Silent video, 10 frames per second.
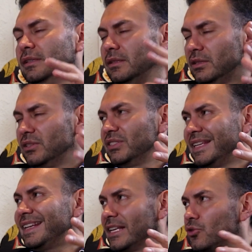the
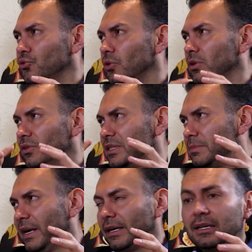state has control on this
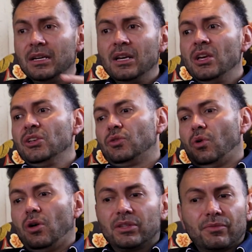bank. So
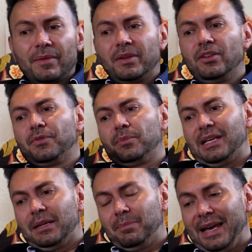all the revenue from
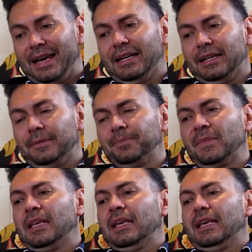that bank
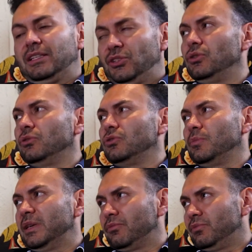is used
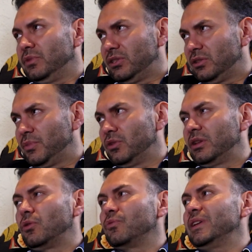to be
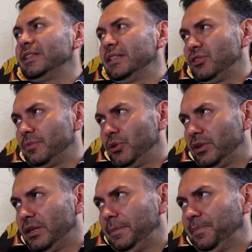distributed or
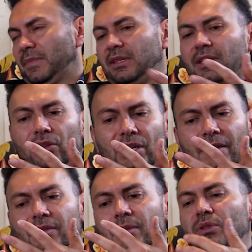redistributed. Then you
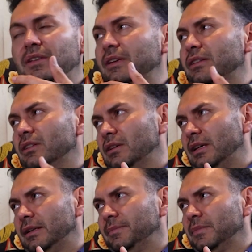have the Bolivian
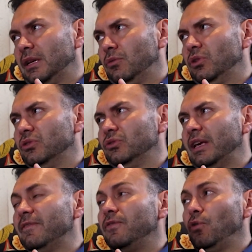airline. We used to
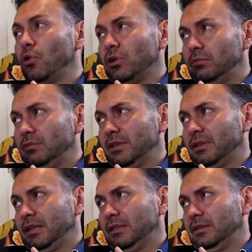have 4
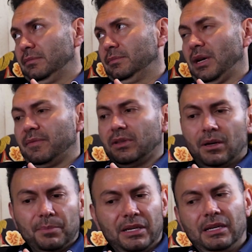airlines, private
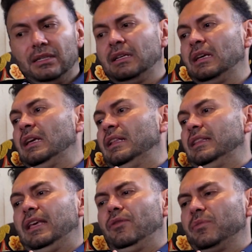companies.
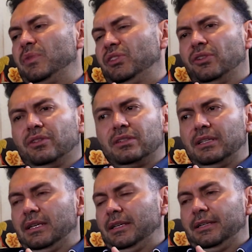They were
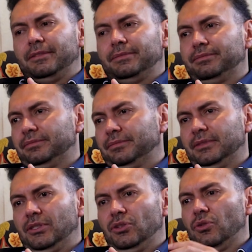mysteriously,
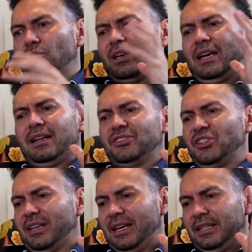you had a
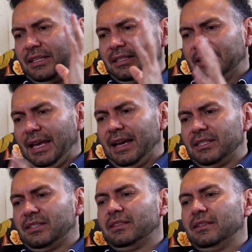gigantic
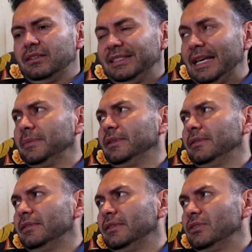tax debt.
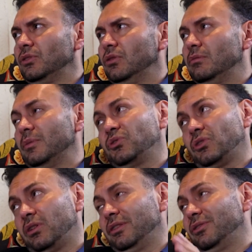So I'm
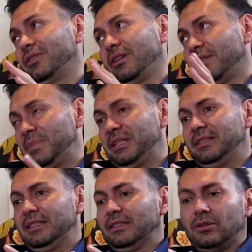sorry, you're out of
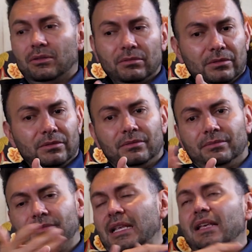business. So
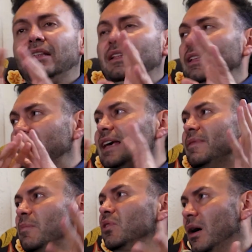they
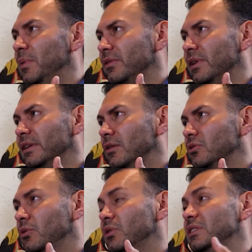have a monopoly right now.
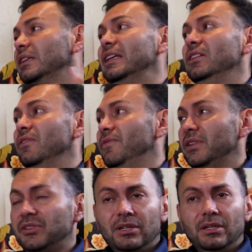So it's an
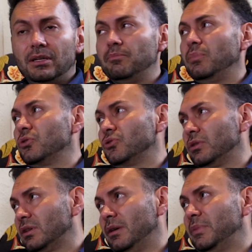inefficient,
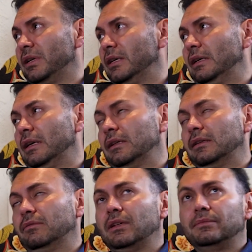impunctual company.
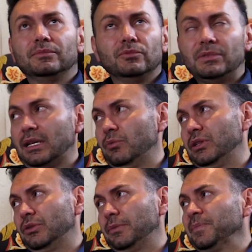And well, what can
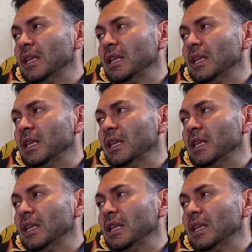we do?